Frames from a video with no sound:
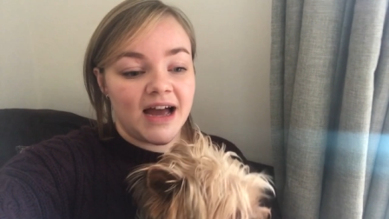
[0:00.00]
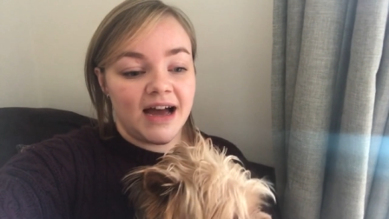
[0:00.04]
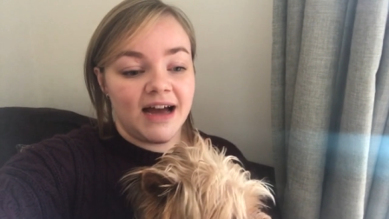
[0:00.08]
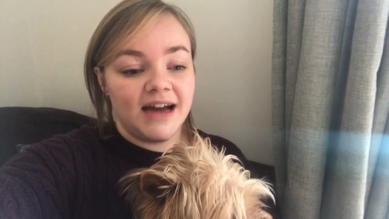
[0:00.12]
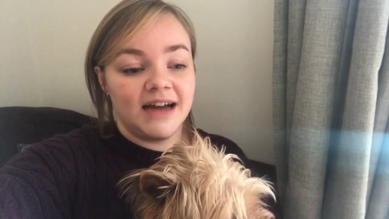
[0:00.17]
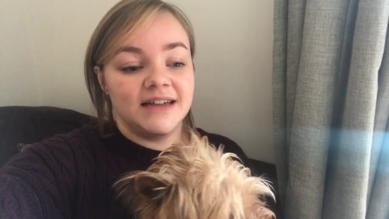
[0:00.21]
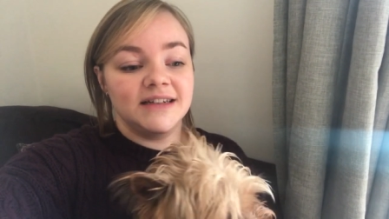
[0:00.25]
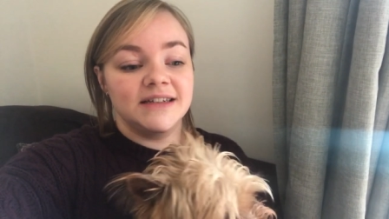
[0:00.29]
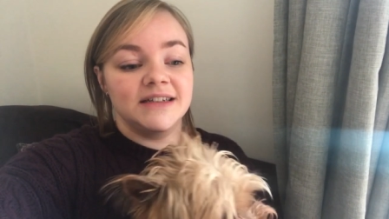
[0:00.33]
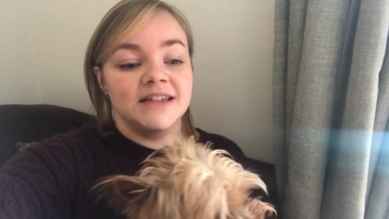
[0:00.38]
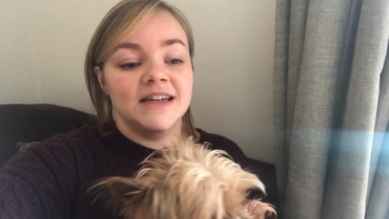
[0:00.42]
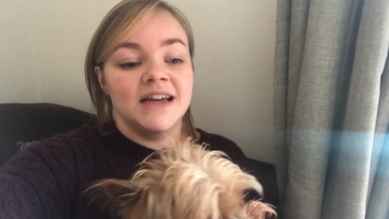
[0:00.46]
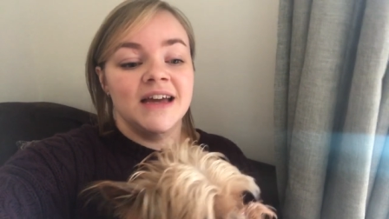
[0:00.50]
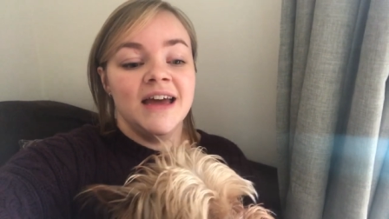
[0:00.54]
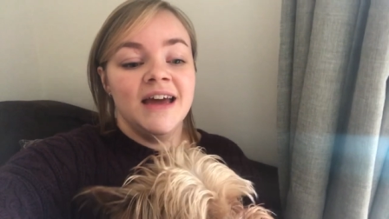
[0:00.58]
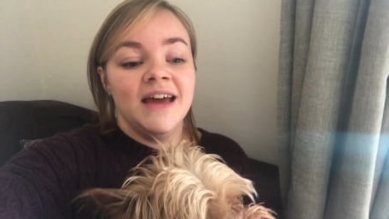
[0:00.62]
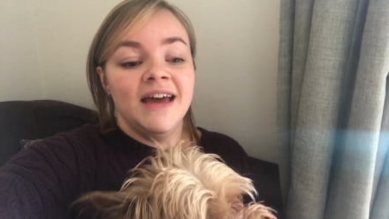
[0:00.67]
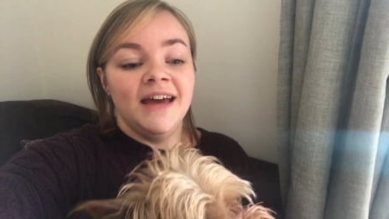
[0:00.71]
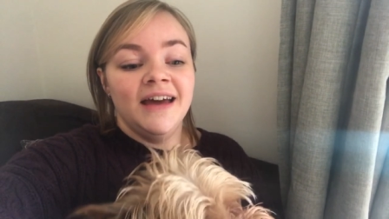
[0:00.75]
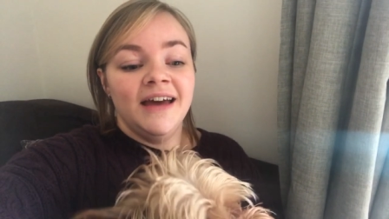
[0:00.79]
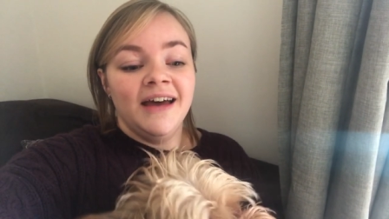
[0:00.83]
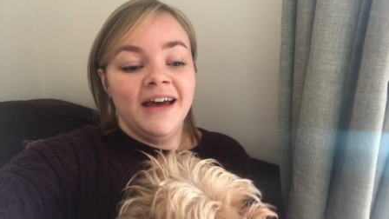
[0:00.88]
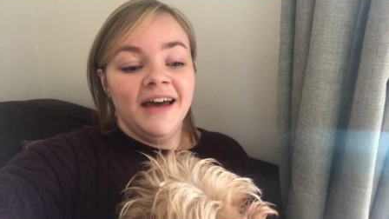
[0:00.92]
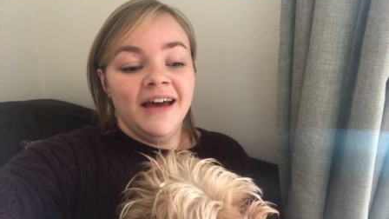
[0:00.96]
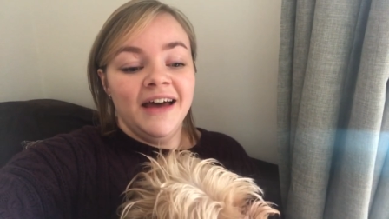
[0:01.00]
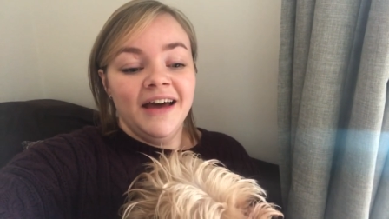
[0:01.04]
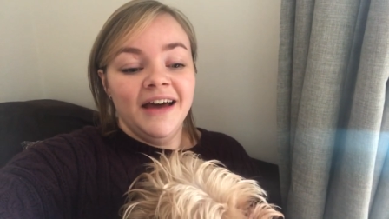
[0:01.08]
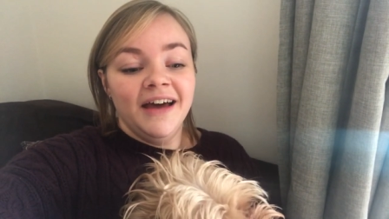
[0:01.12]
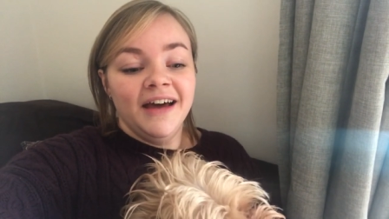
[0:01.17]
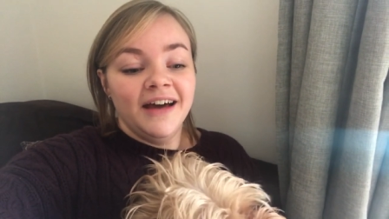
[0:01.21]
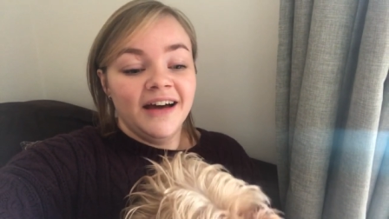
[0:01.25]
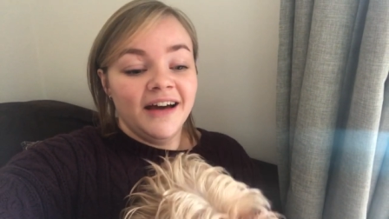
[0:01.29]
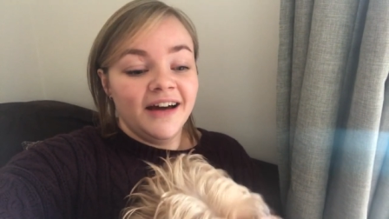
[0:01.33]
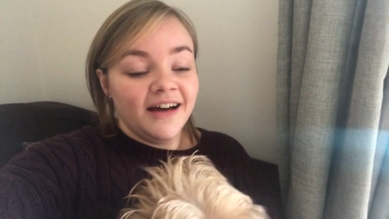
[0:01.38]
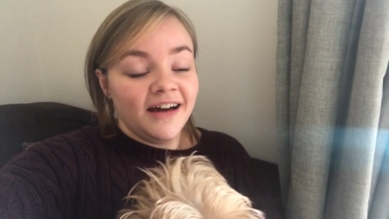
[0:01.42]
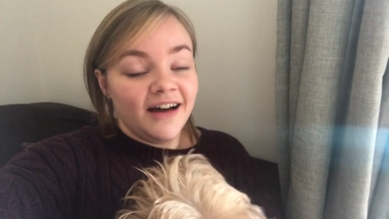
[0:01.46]
and
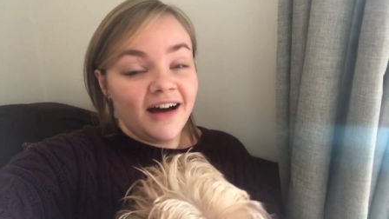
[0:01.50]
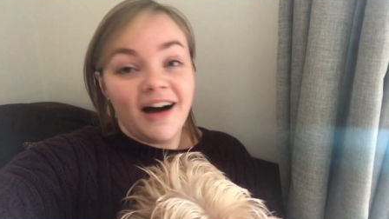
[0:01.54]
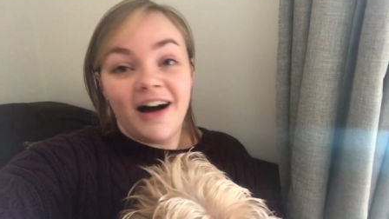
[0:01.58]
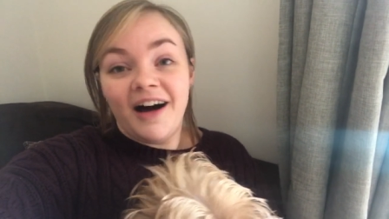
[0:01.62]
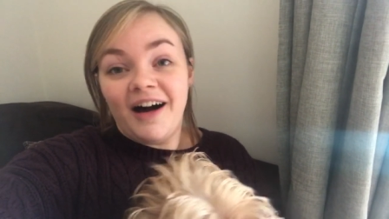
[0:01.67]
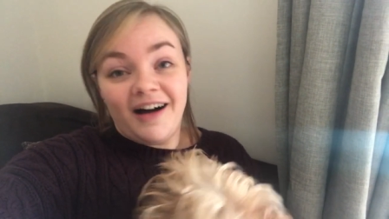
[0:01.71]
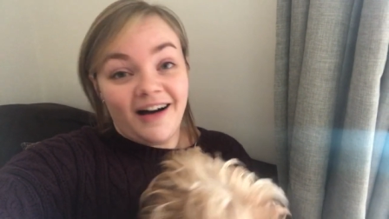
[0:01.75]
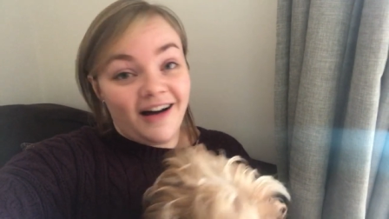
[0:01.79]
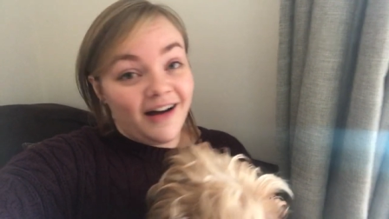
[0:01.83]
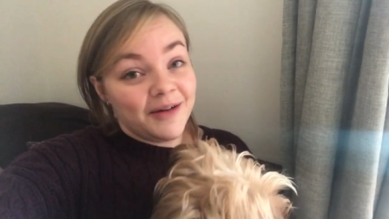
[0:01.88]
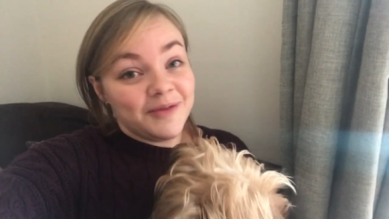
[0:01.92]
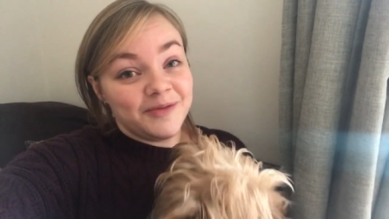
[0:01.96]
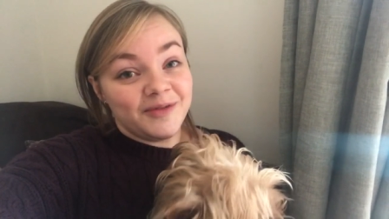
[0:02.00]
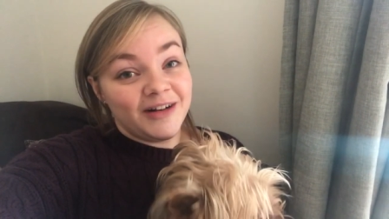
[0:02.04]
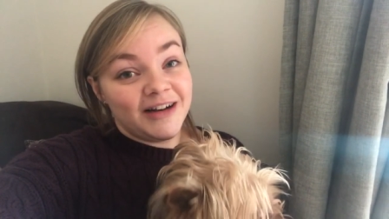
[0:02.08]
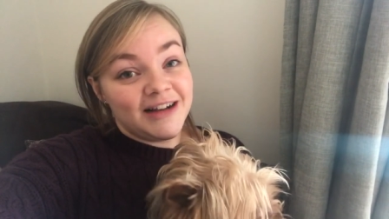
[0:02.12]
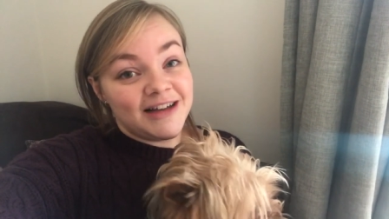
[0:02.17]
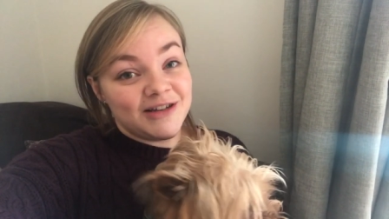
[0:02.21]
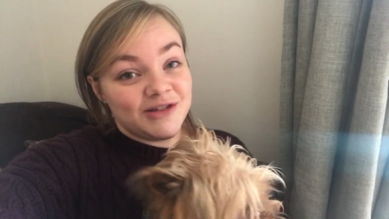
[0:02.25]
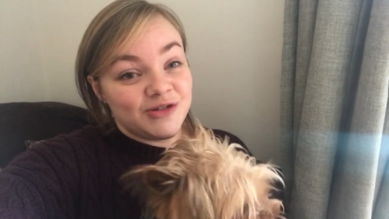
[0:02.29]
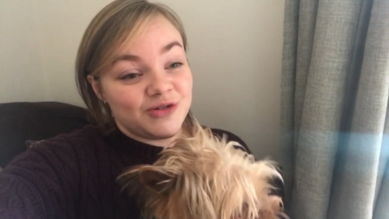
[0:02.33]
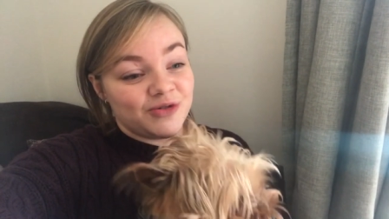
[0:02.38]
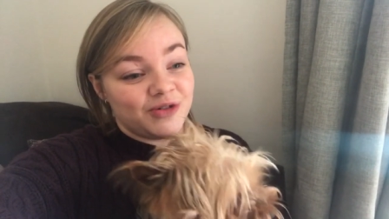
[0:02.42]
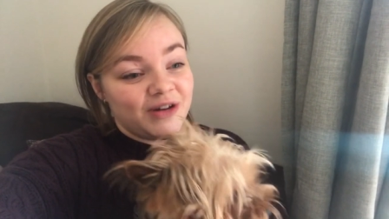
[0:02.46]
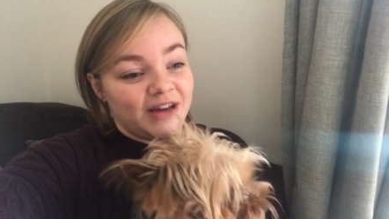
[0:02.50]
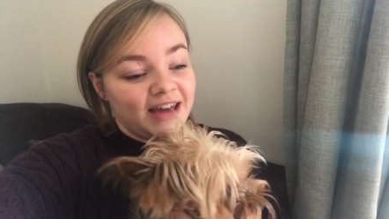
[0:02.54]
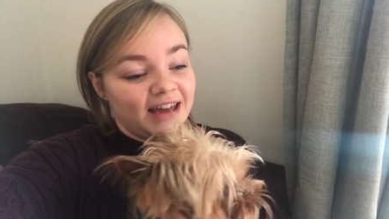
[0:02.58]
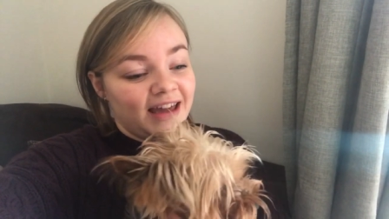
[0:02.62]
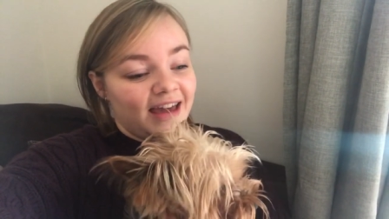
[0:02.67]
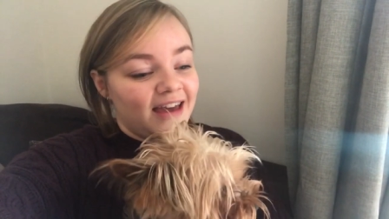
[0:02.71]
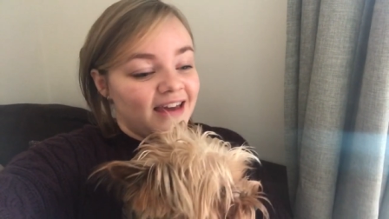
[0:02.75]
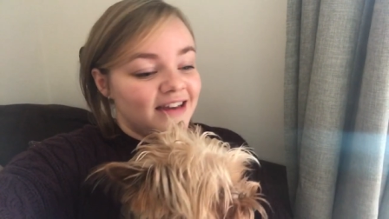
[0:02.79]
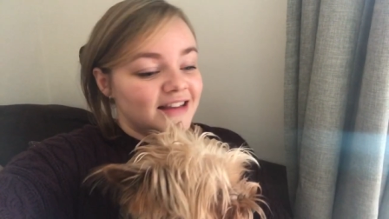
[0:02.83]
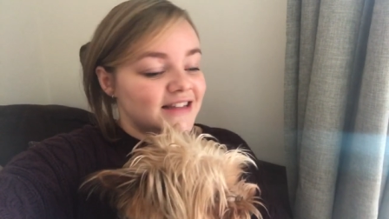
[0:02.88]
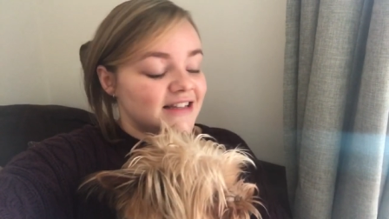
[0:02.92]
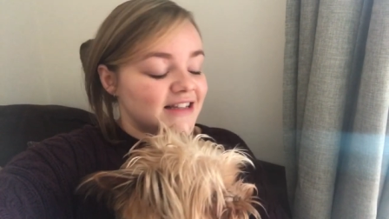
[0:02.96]
I'm really enjoying
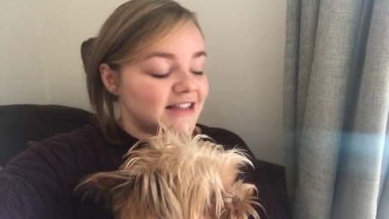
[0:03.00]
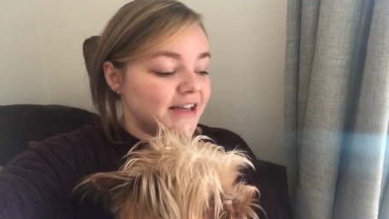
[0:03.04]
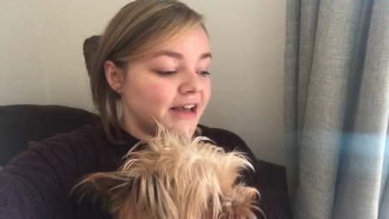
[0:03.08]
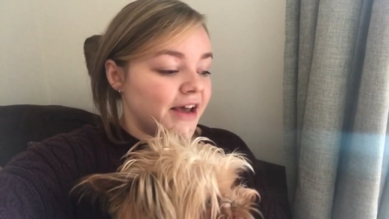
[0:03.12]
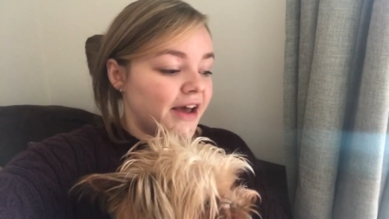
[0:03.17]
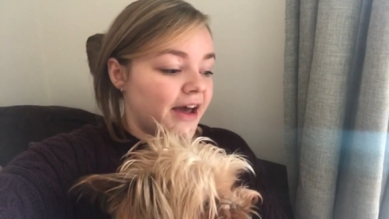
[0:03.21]
it.